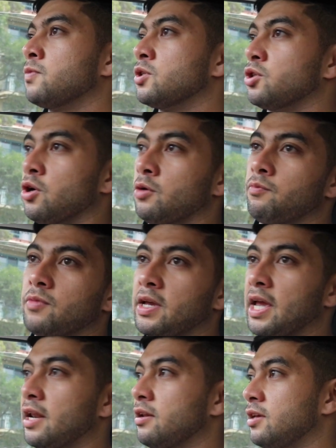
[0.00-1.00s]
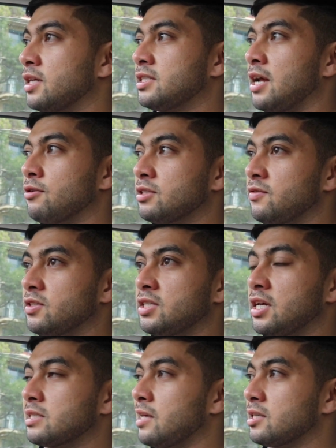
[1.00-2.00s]
So again, yesterday I was
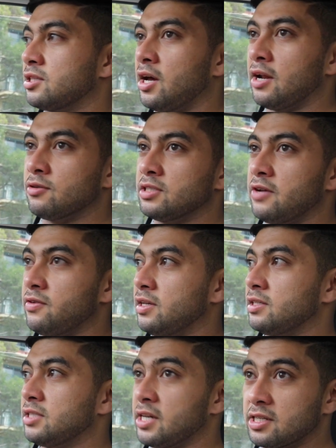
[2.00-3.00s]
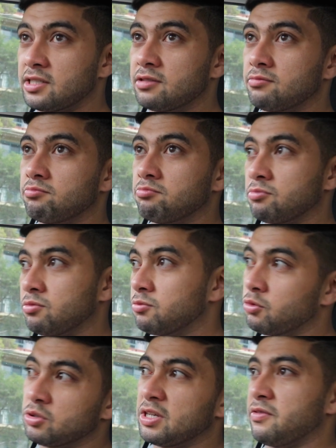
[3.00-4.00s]
76, last night I was 76,
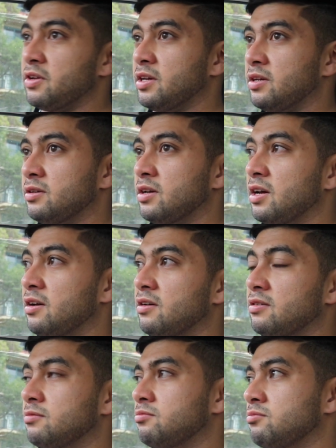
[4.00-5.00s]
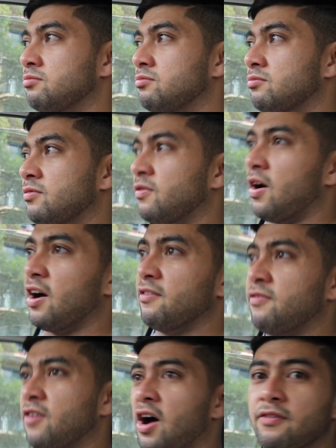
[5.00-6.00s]

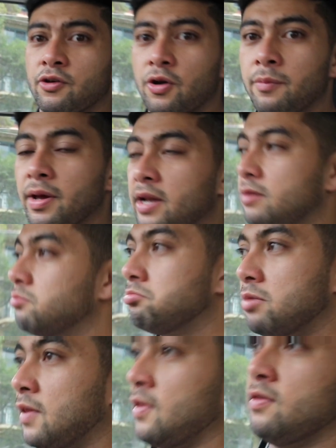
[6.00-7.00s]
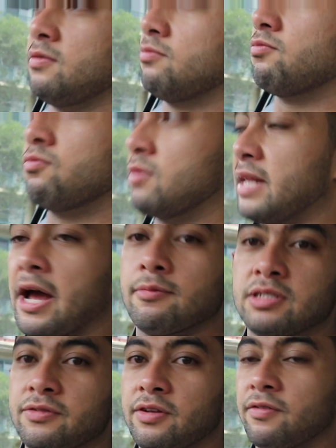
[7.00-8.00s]
75 going to bed, and then now I'm
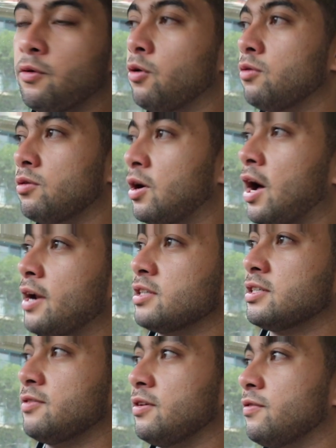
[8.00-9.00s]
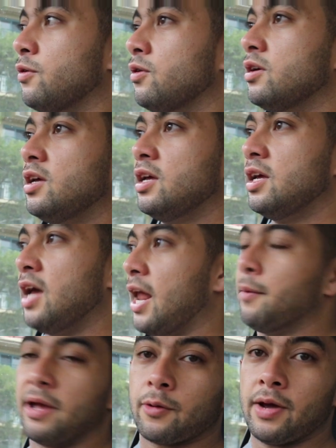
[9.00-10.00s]
74 or under 74, and
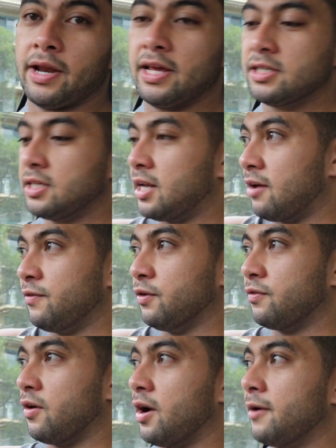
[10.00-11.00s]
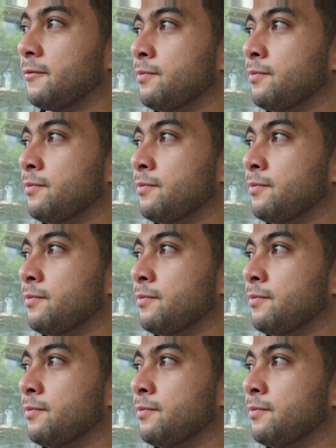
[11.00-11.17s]
I'll make weight easy and I'll feel fine.